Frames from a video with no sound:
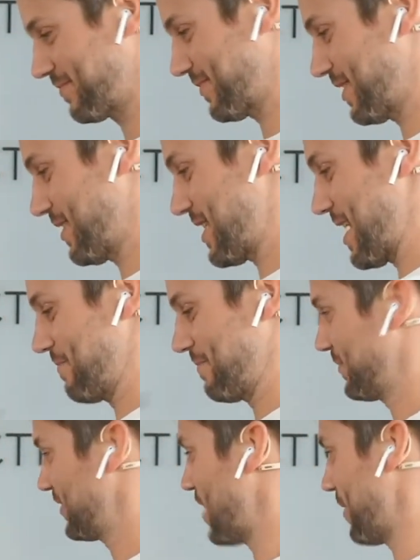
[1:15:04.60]
Okay,
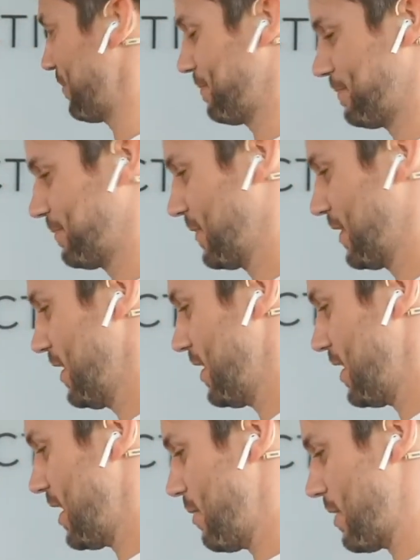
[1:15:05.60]
so
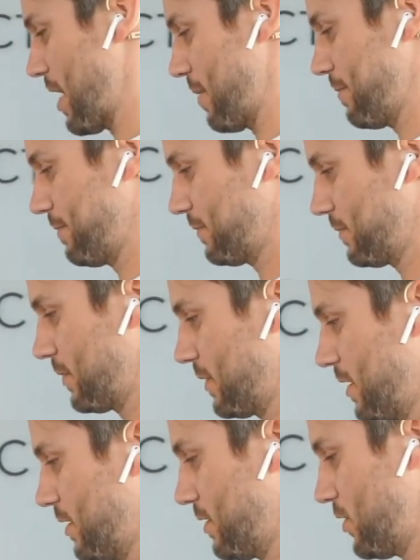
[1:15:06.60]
here we go.
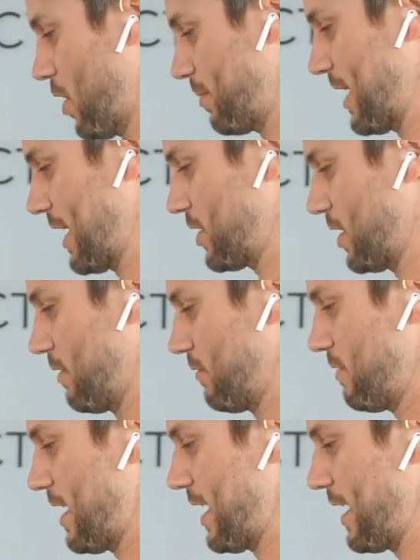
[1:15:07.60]
Top section.
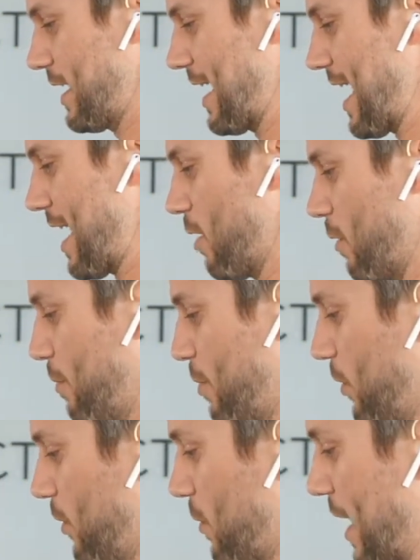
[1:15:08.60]
Ready? Out.
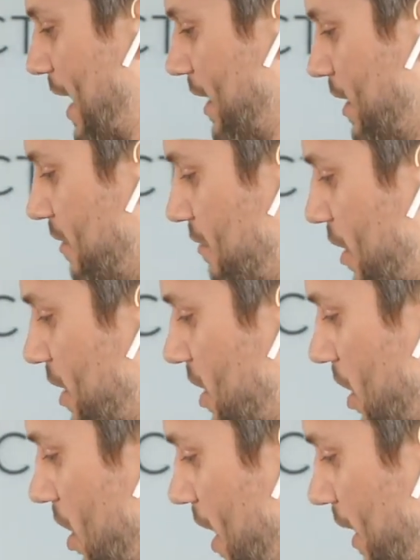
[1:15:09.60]
Pull the weight. Find
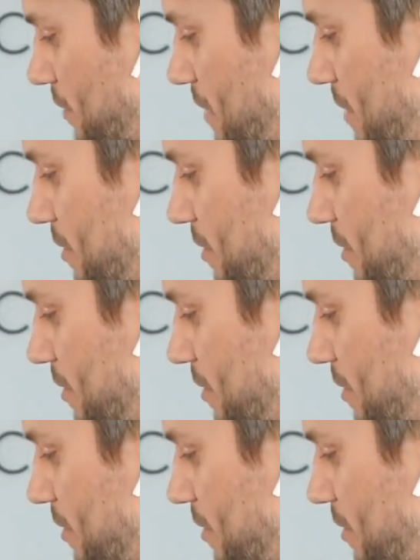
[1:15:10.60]
your line. Remember,